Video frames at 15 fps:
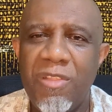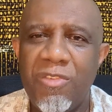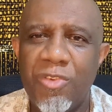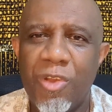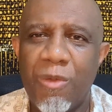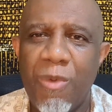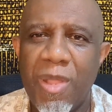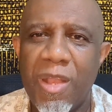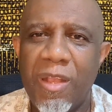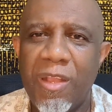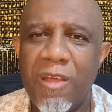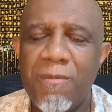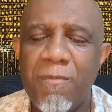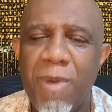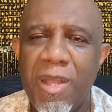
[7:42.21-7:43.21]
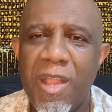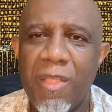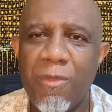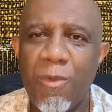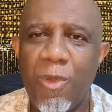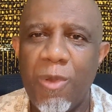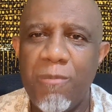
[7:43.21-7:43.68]
generate enough money
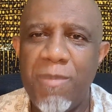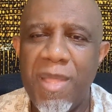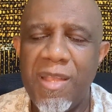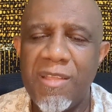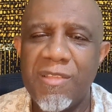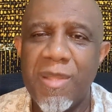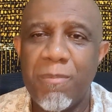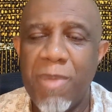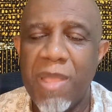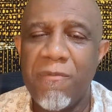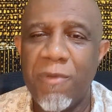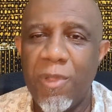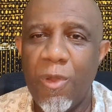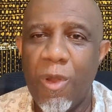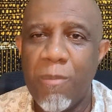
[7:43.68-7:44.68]
through your business to pay for your